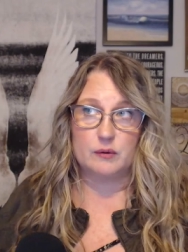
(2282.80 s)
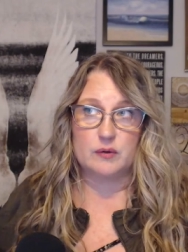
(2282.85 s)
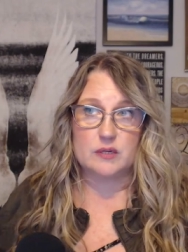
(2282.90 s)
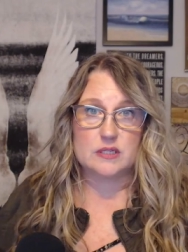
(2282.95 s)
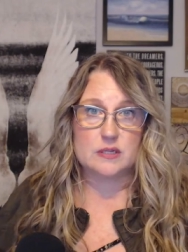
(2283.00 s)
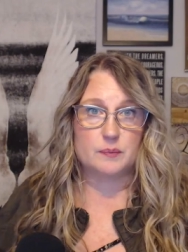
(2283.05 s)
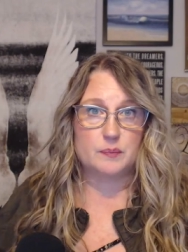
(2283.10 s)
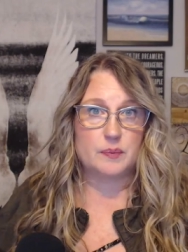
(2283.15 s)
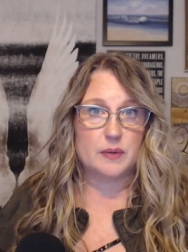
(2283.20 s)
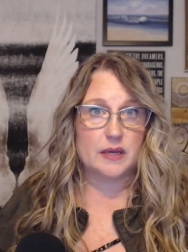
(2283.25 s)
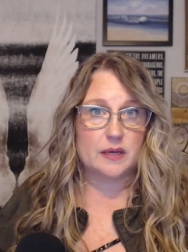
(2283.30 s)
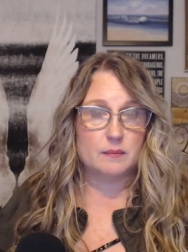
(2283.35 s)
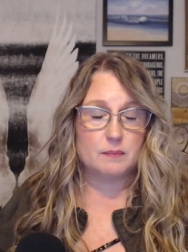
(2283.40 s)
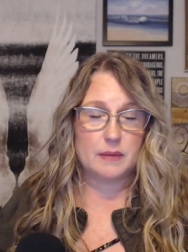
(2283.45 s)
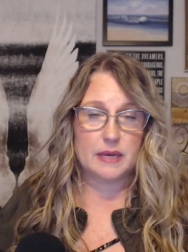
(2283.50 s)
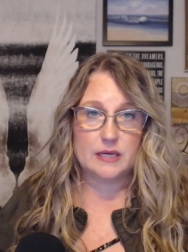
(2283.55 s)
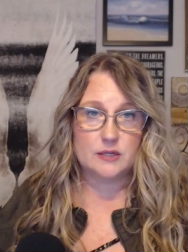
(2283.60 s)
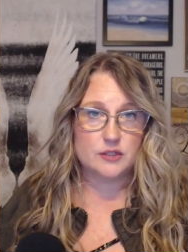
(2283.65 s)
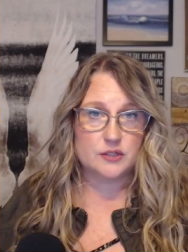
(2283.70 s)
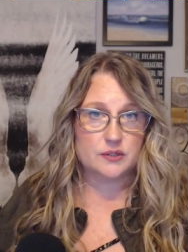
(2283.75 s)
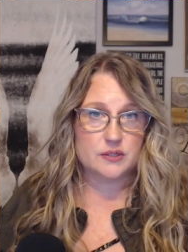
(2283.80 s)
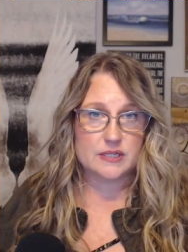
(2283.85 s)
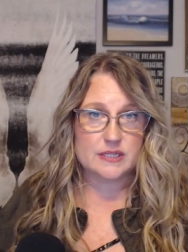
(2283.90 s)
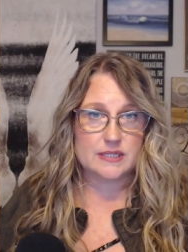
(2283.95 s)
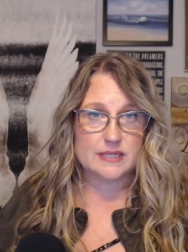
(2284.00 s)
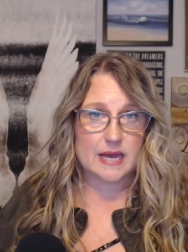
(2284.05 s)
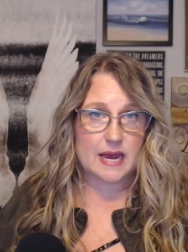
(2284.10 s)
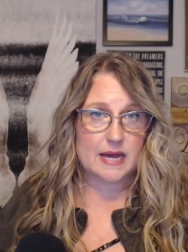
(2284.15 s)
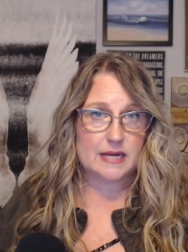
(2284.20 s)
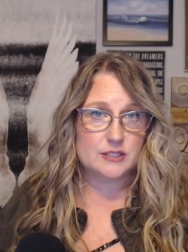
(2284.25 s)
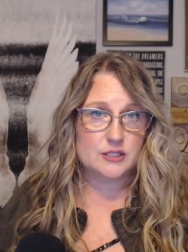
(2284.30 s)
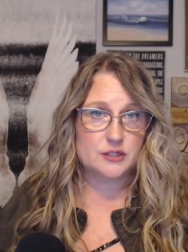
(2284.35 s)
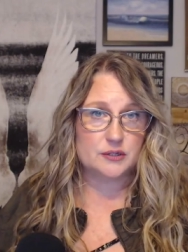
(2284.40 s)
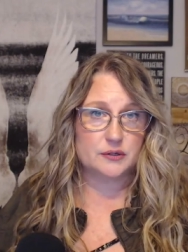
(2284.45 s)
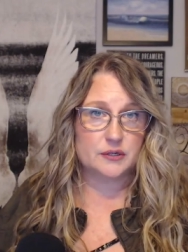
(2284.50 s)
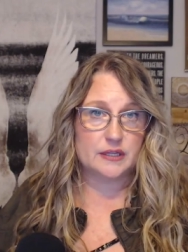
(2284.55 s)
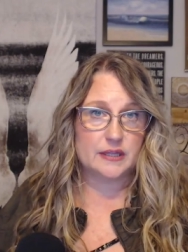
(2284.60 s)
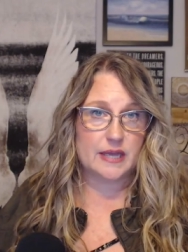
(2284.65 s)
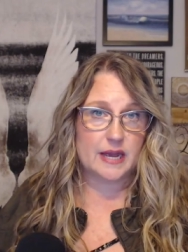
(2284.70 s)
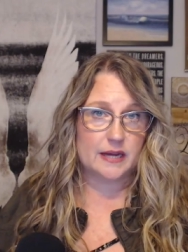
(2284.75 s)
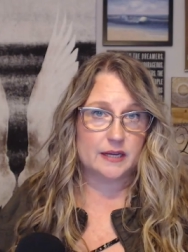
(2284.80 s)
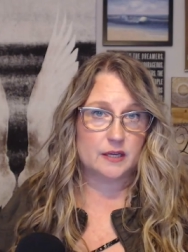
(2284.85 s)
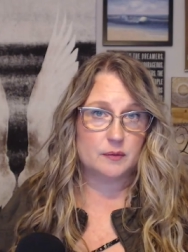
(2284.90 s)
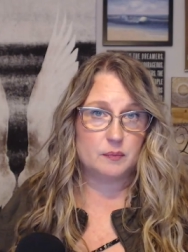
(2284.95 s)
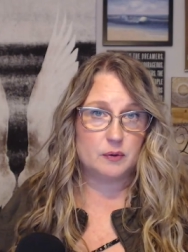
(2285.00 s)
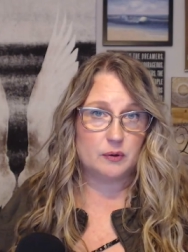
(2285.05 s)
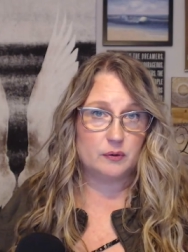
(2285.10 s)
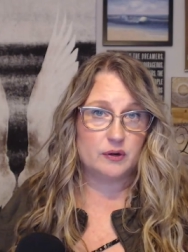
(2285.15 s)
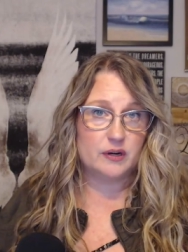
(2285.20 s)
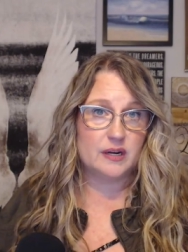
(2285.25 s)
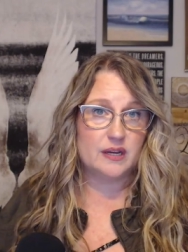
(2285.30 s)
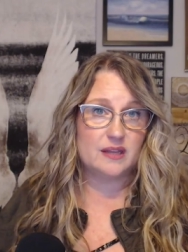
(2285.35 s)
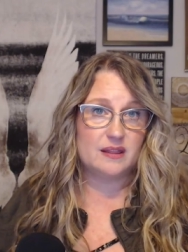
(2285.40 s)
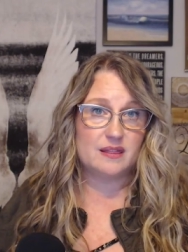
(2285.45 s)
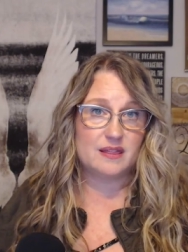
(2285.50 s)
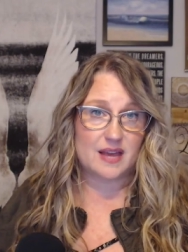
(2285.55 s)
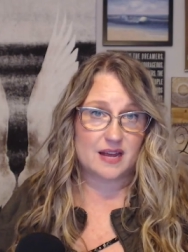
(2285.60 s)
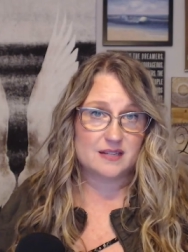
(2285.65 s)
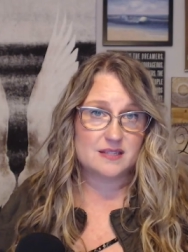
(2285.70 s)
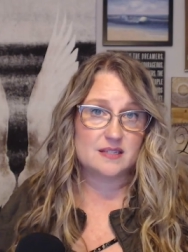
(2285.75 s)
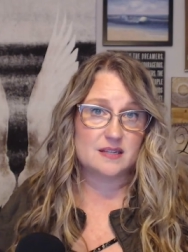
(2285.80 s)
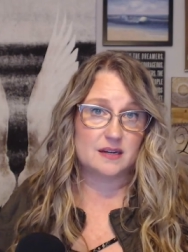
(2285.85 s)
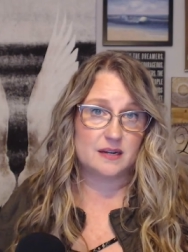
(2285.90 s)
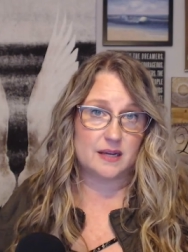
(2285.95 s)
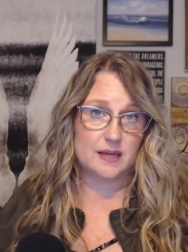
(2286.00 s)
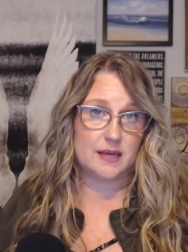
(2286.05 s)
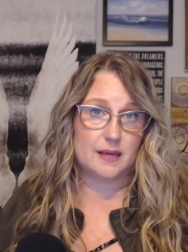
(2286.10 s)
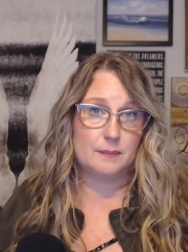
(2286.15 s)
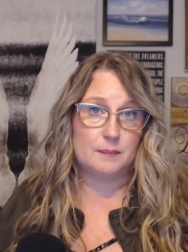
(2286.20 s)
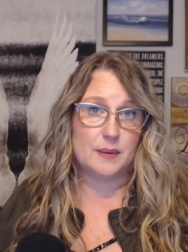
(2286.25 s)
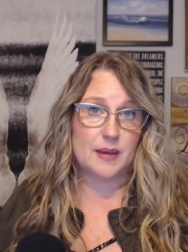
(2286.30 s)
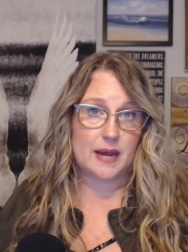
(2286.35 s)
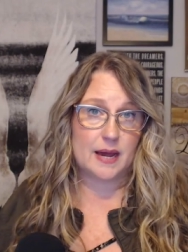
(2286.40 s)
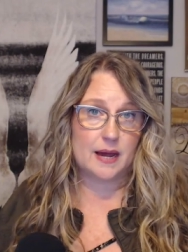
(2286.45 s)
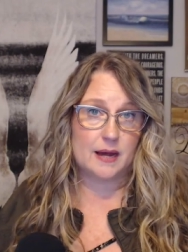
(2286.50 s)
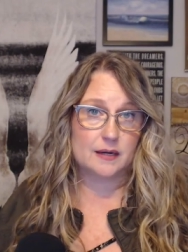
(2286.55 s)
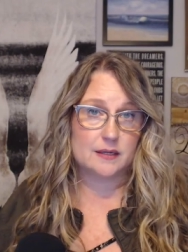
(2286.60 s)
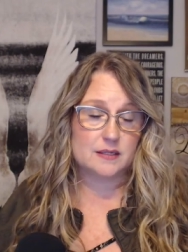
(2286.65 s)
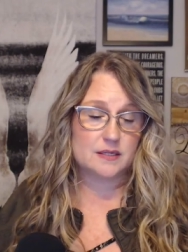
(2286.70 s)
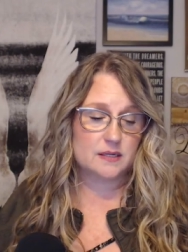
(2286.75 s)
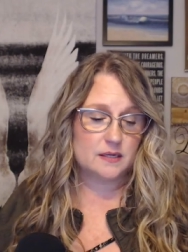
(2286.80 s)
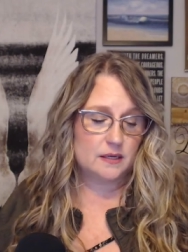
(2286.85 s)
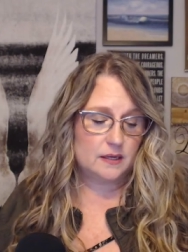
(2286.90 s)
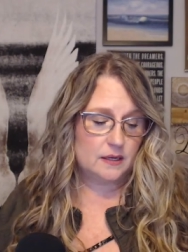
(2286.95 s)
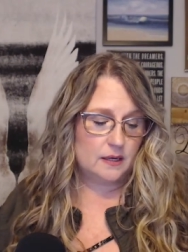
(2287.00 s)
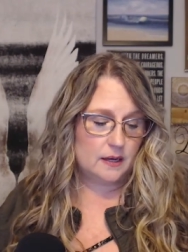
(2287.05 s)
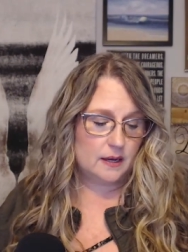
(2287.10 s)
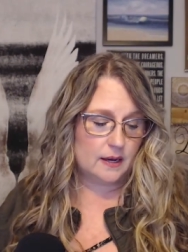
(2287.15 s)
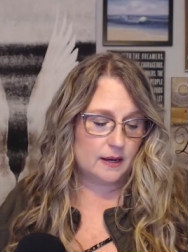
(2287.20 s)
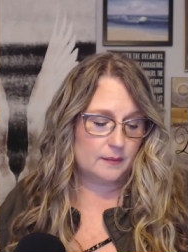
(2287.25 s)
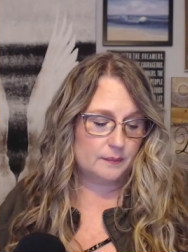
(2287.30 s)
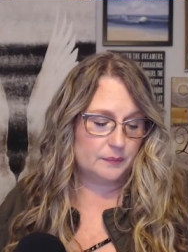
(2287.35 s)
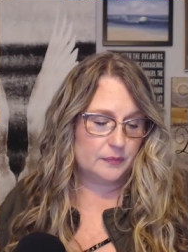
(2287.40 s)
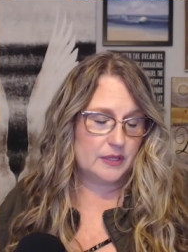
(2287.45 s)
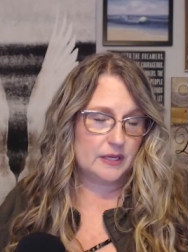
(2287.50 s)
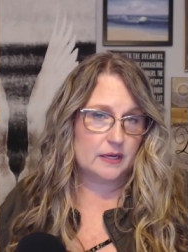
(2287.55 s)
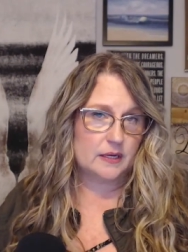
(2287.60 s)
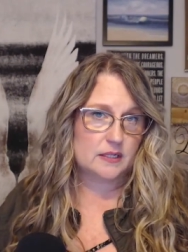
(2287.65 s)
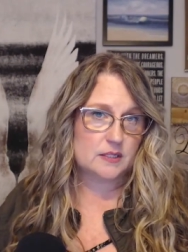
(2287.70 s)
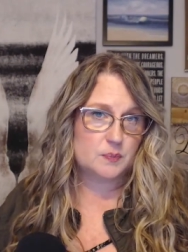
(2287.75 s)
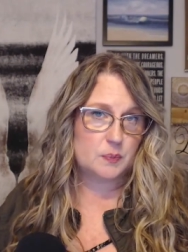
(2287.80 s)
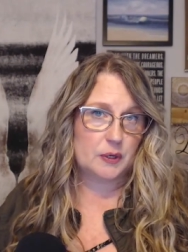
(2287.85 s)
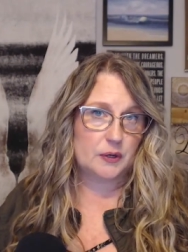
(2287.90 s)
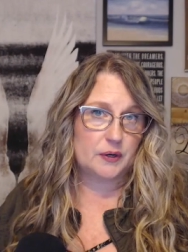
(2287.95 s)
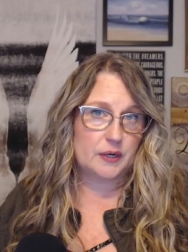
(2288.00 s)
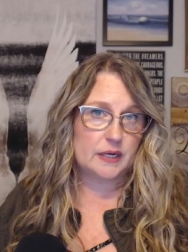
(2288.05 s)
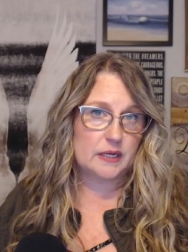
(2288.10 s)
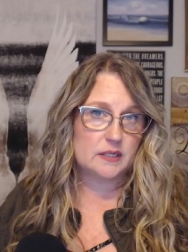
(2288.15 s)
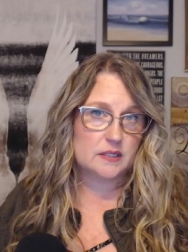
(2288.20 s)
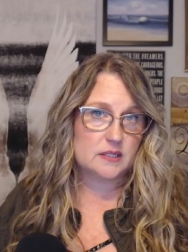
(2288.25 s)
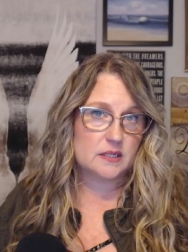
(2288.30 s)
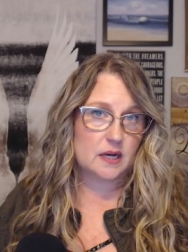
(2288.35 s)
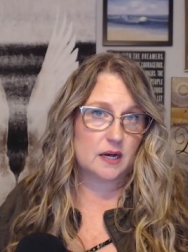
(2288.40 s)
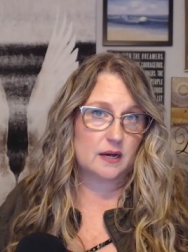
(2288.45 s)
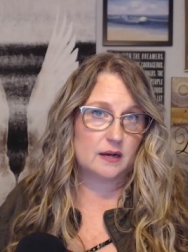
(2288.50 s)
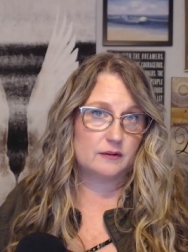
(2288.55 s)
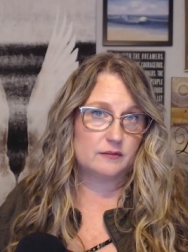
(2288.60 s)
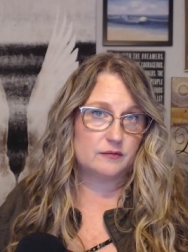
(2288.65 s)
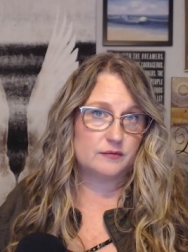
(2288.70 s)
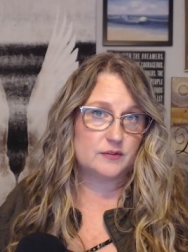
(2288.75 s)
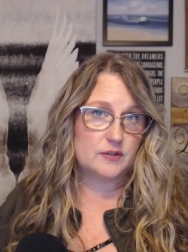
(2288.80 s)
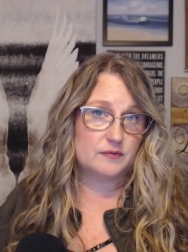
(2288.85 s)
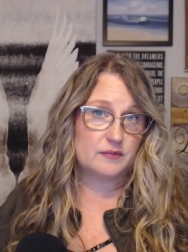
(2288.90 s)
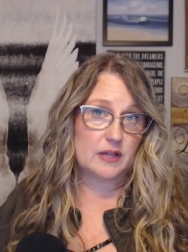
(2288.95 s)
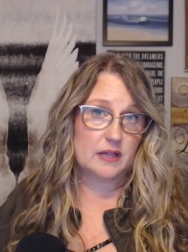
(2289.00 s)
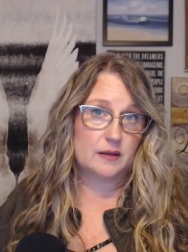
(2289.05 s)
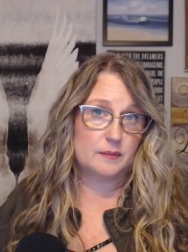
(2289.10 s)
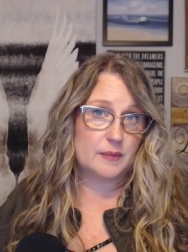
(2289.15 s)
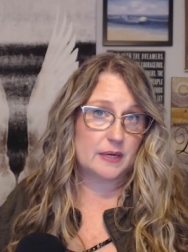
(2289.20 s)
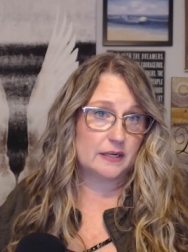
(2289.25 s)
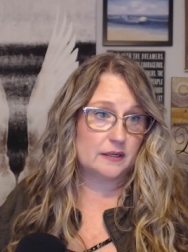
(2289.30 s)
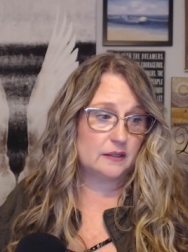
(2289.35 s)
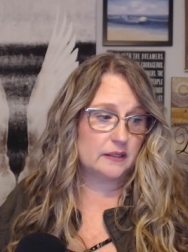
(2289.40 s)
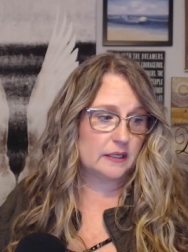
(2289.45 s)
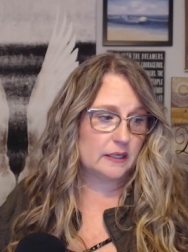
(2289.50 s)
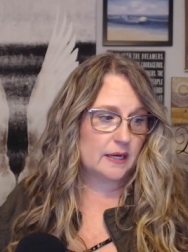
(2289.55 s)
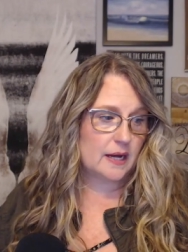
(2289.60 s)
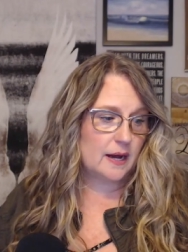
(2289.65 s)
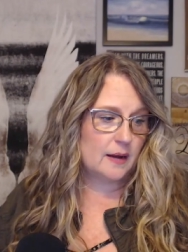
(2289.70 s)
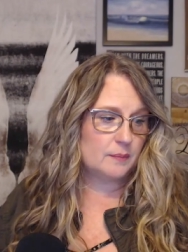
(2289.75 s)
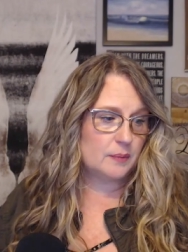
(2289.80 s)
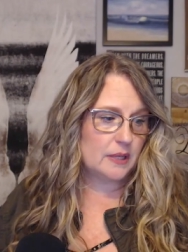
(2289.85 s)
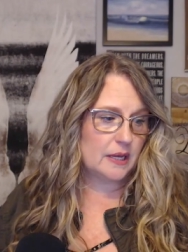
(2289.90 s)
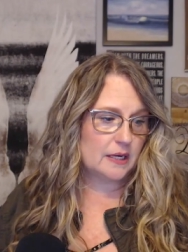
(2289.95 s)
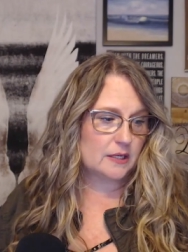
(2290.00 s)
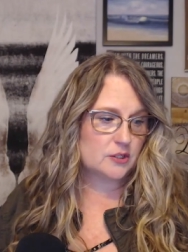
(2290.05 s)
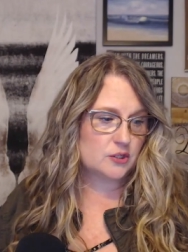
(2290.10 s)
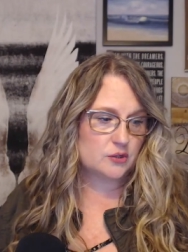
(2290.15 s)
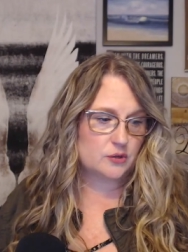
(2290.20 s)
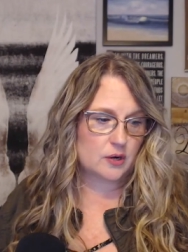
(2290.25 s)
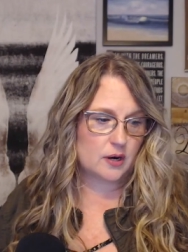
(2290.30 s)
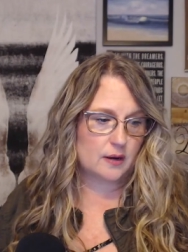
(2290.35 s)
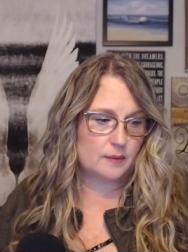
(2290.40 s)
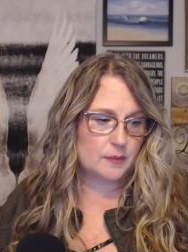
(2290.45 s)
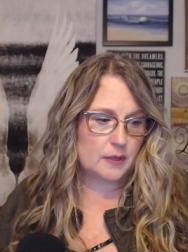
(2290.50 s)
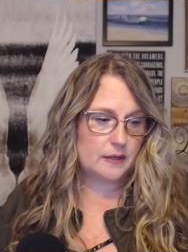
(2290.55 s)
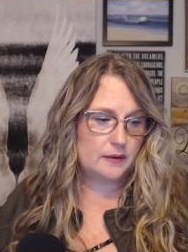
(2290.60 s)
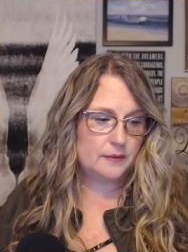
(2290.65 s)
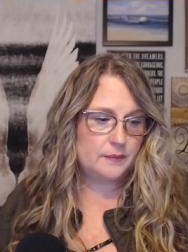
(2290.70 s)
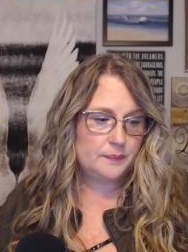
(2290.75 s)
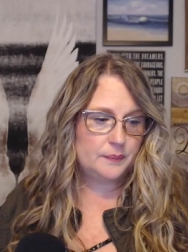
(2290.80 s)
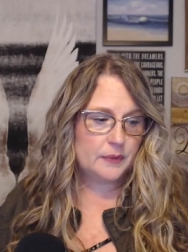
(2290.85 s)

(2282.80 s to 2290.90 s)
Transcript: was a big major disaster in that community, that's going to impact the experience of developmental and complex trauma.